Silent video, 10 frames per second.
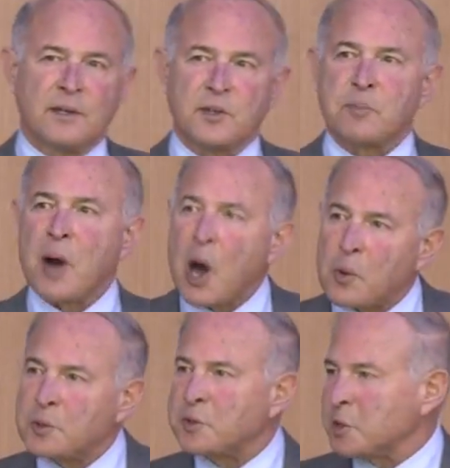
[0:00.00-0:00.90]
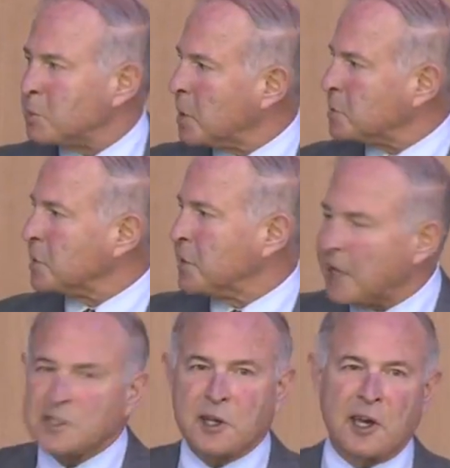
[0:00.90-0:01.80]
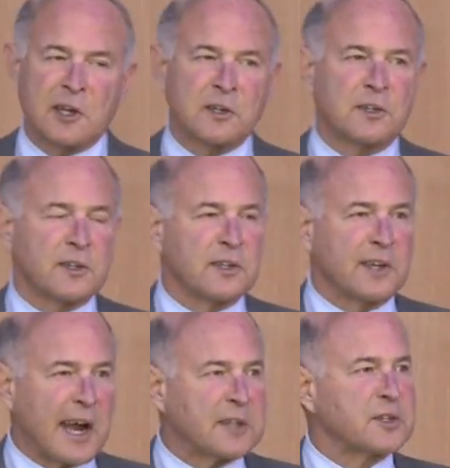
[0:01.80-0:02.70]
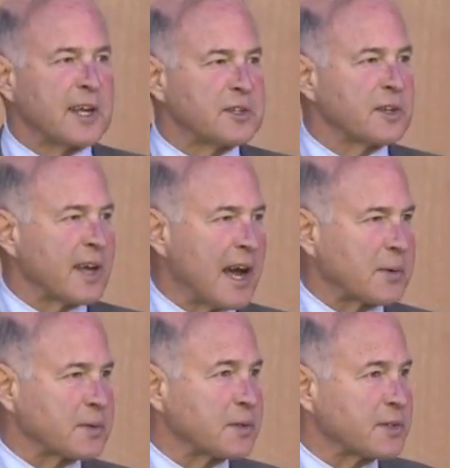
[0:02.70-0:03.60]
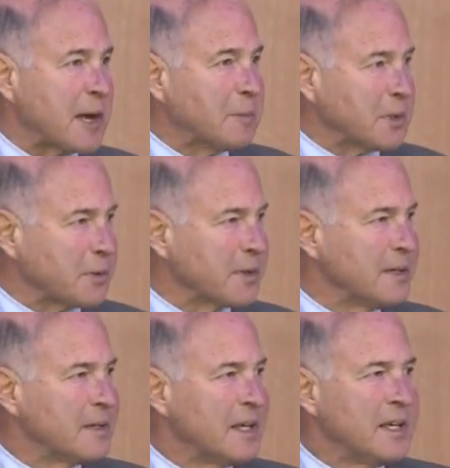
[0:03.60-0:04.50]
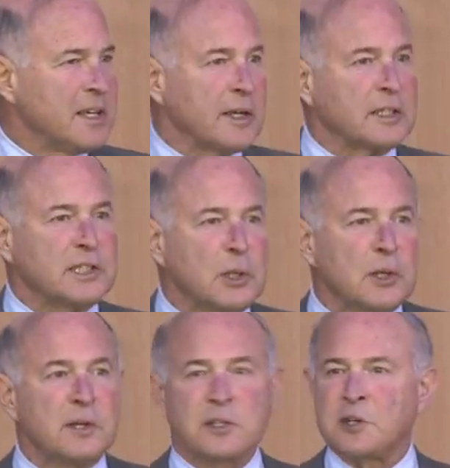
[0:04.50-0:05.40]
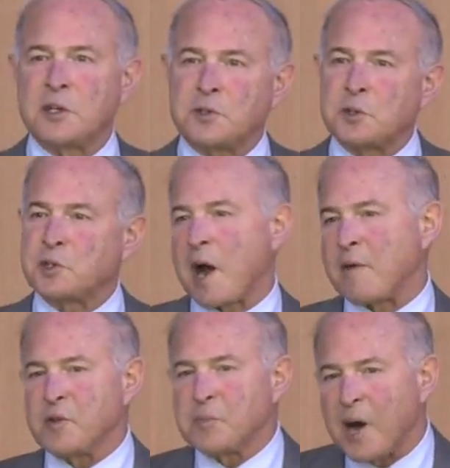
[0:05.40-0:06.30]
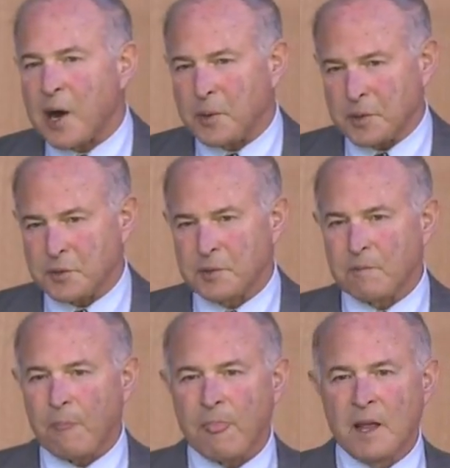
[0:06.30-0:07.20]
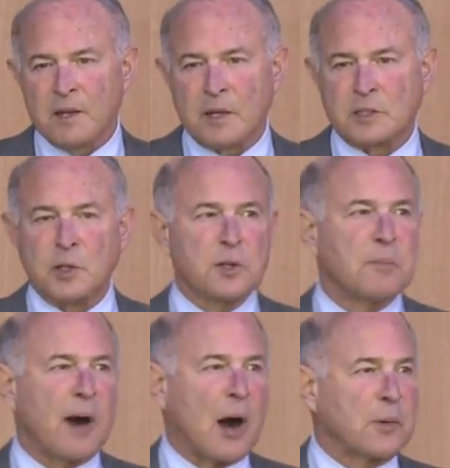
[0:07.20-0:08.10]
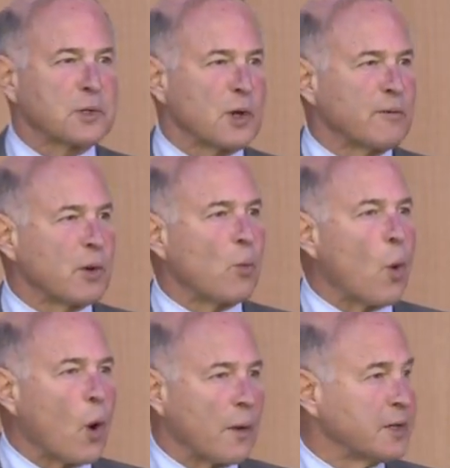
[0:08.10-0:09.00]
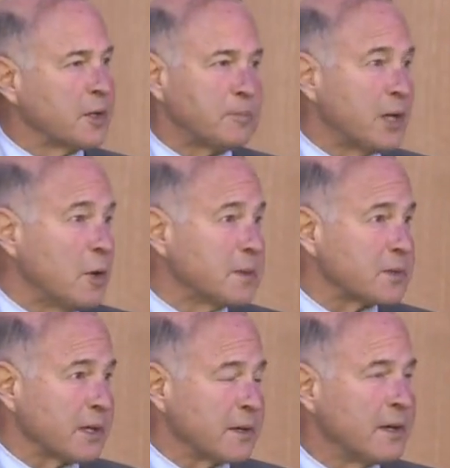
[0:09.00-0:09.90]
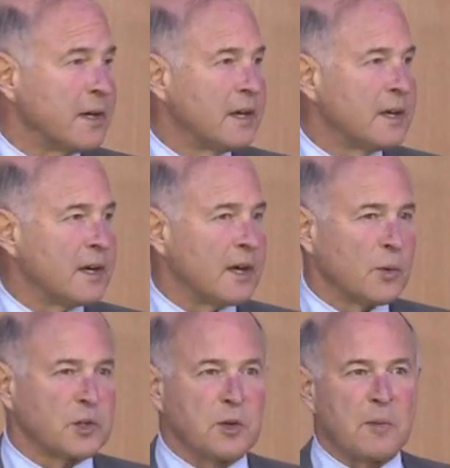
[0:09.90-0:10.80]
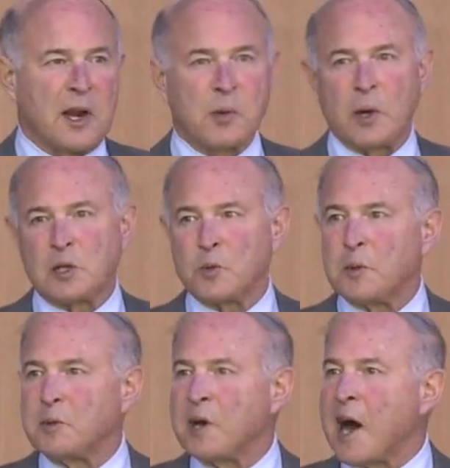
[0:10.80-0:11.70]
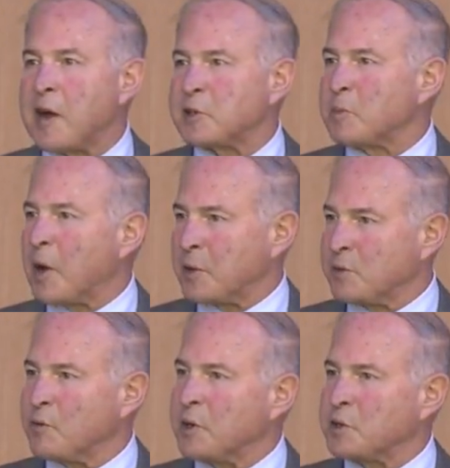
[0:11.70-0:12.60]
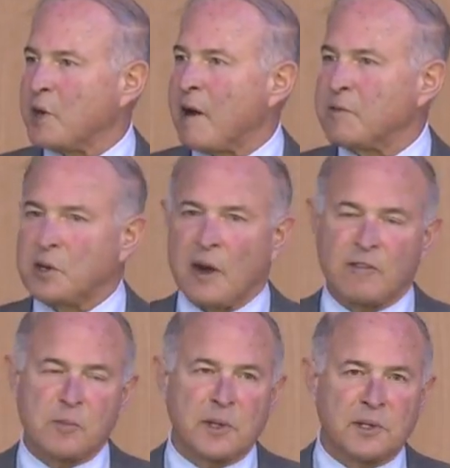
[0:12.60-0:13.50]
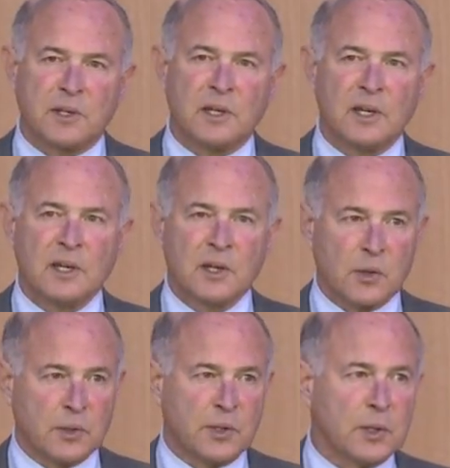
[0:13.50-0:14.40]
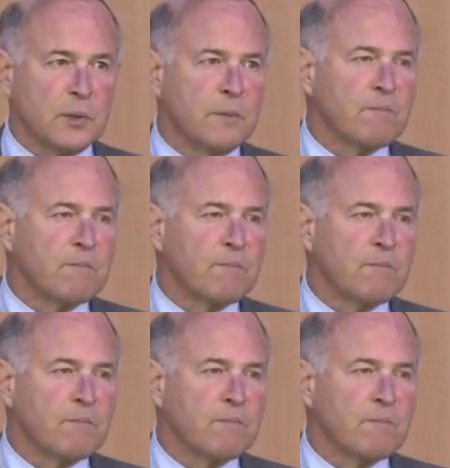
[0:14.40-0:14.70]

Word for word: the powers expressly delegated to the United States and Congress assembled included essential sovereign powers, and include the powers over war and diplomacy, uh, which in many ways would be the highest mark of what a sovereign government could do.